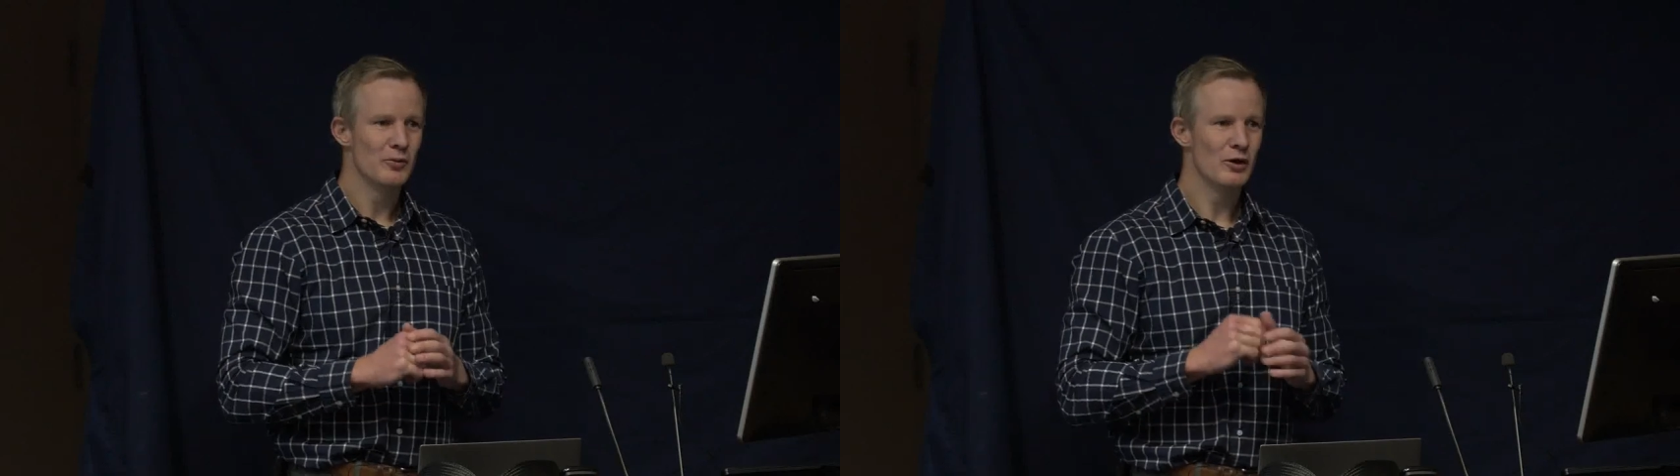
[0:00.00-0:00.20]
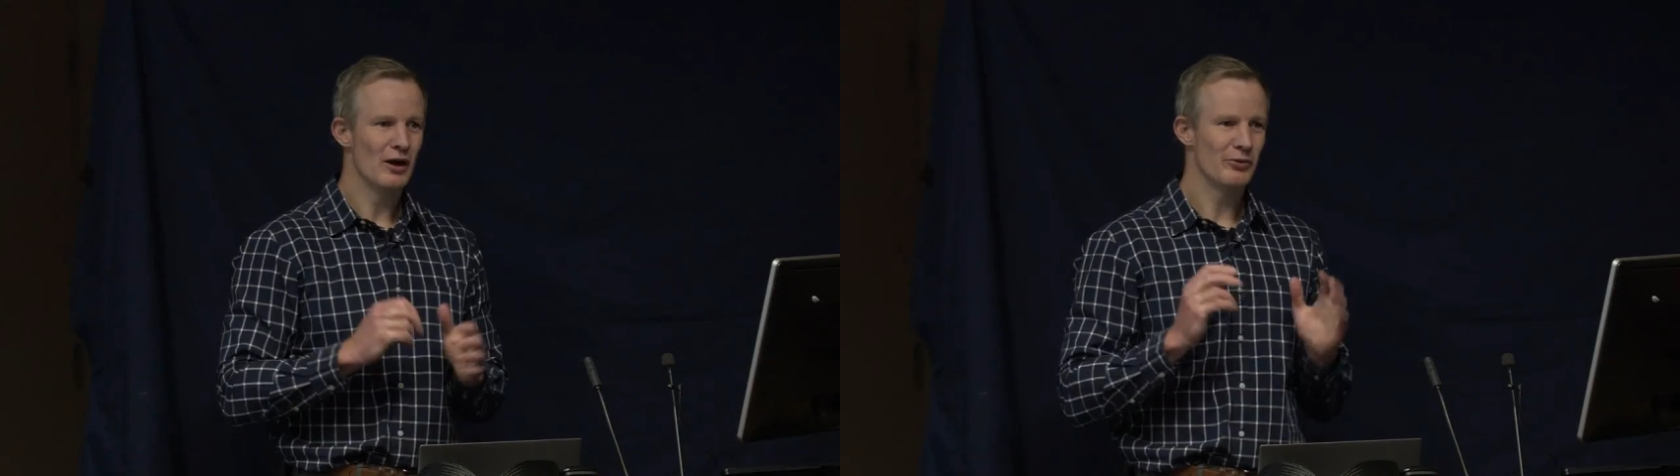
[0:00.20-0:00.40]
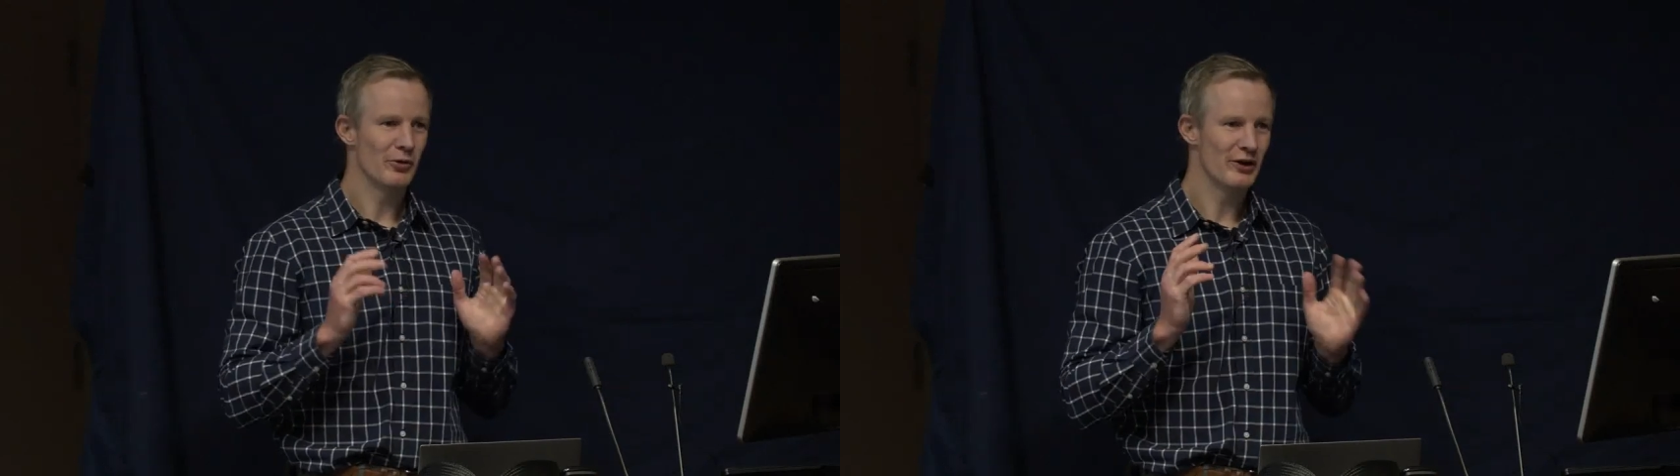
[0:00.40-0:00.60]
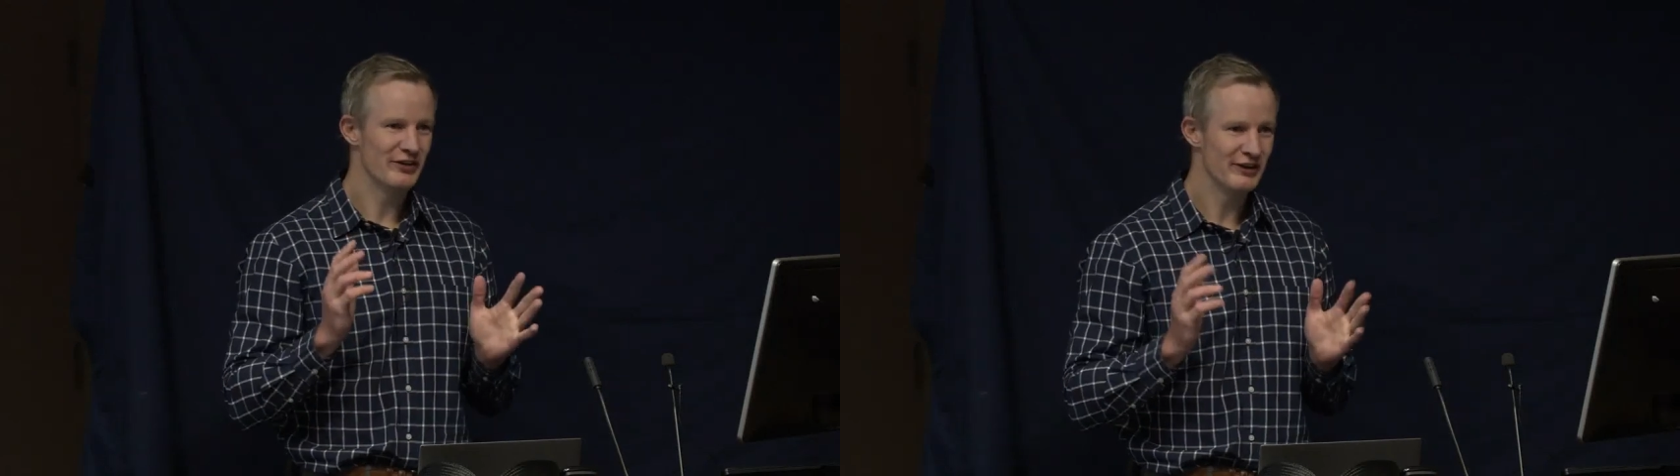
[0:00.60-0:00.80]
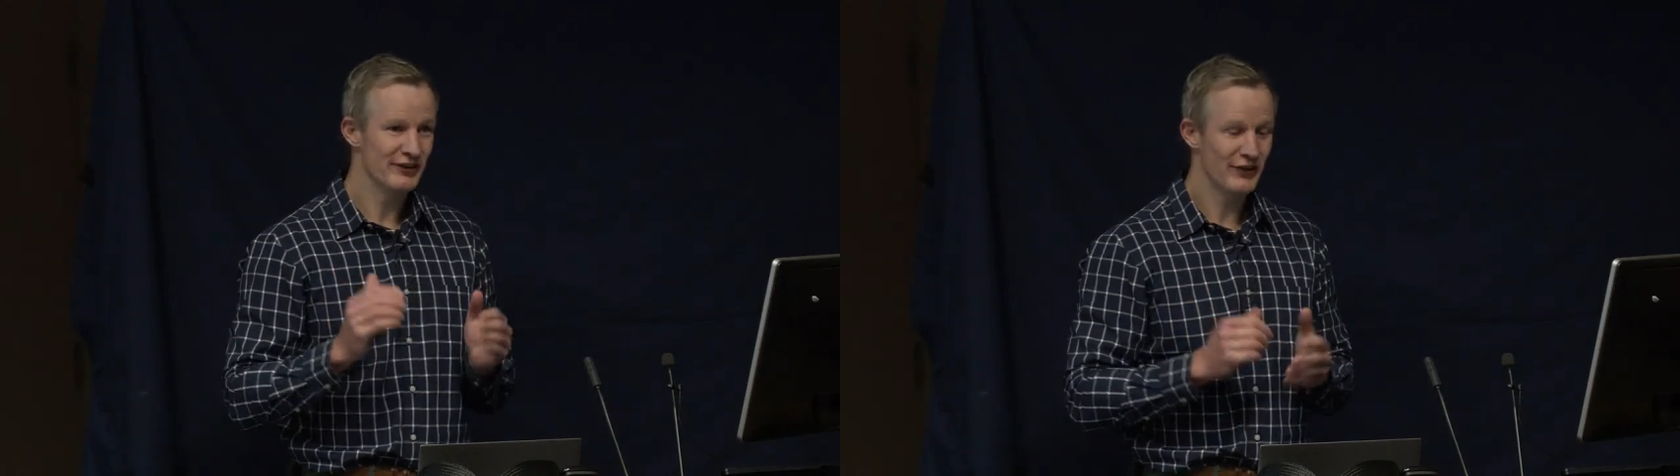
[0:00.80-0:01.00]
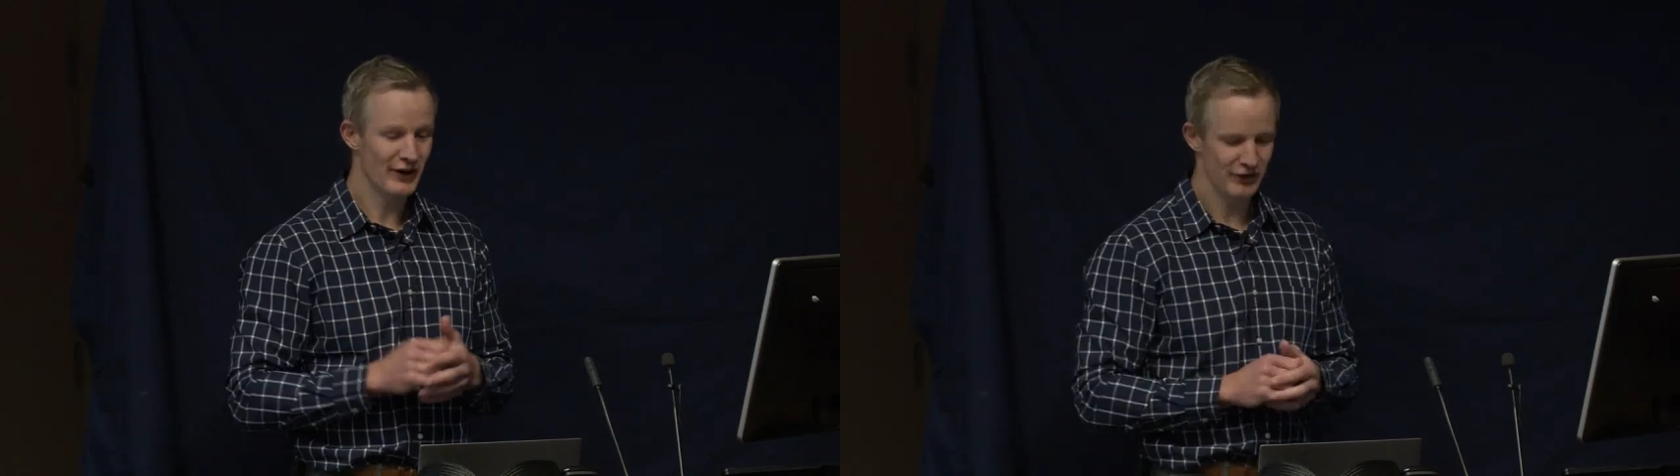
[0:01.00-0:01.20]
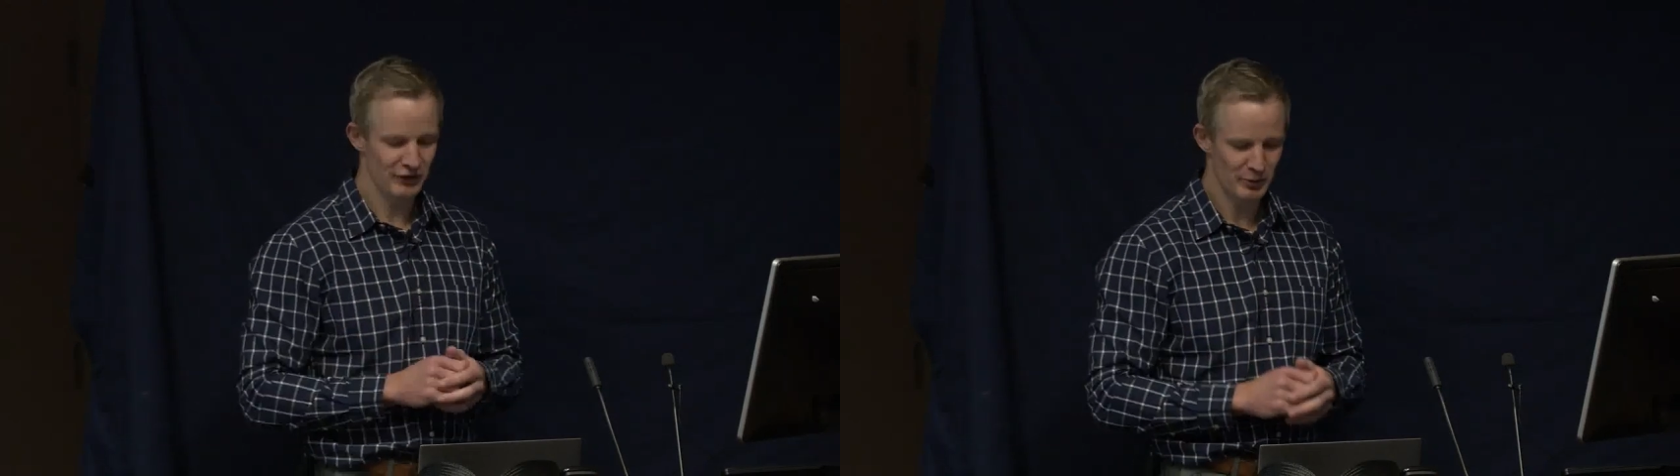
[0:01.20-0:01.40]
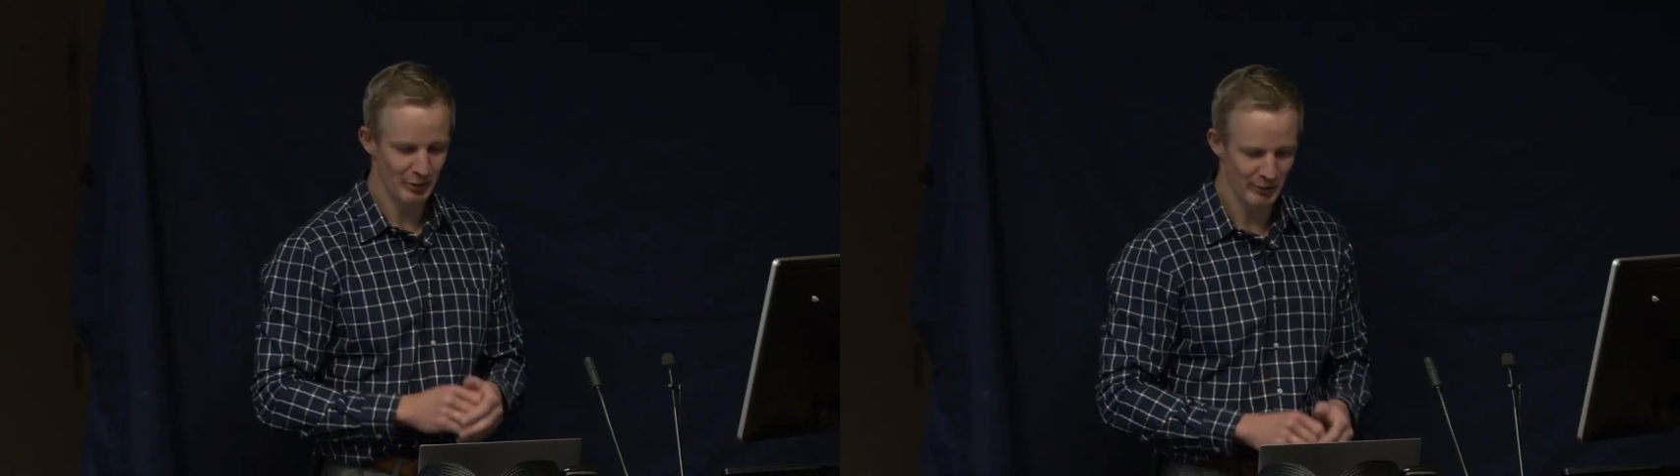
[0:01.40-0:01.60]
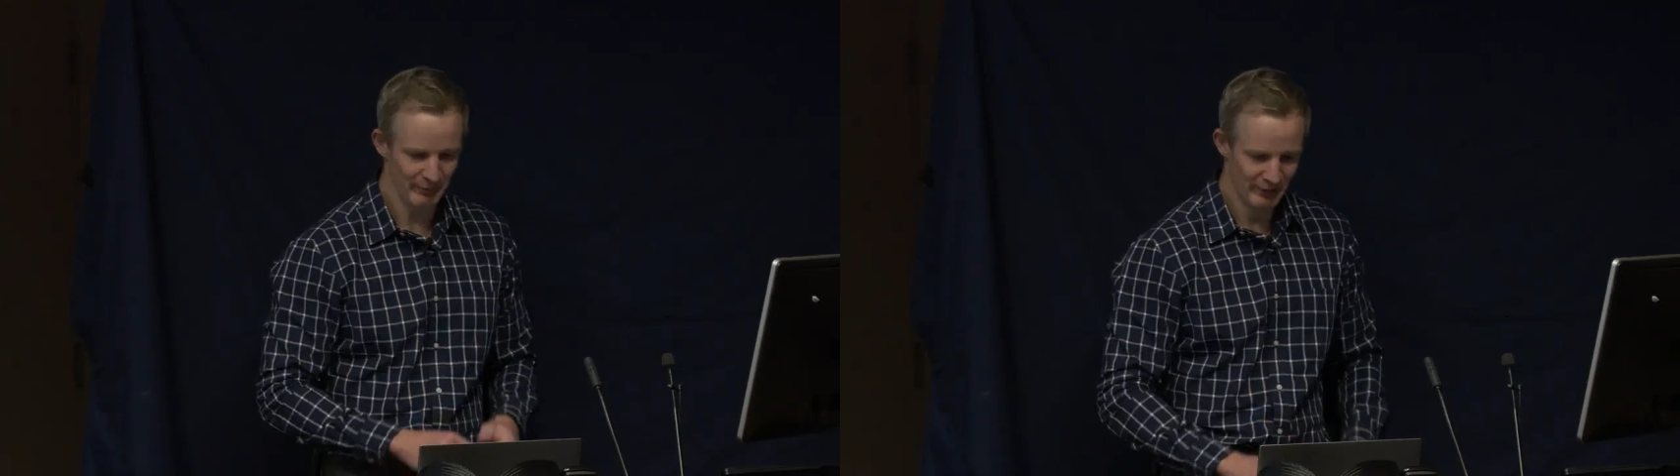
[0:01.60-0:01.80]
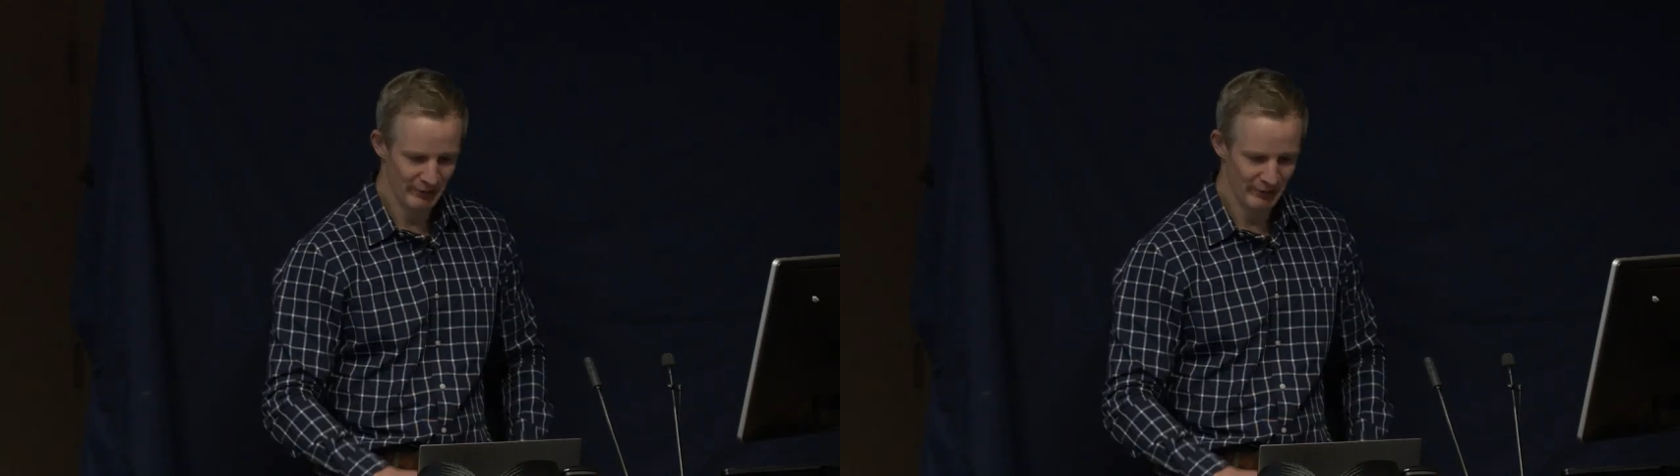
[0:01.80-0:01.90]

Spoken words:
will help you identify this problem.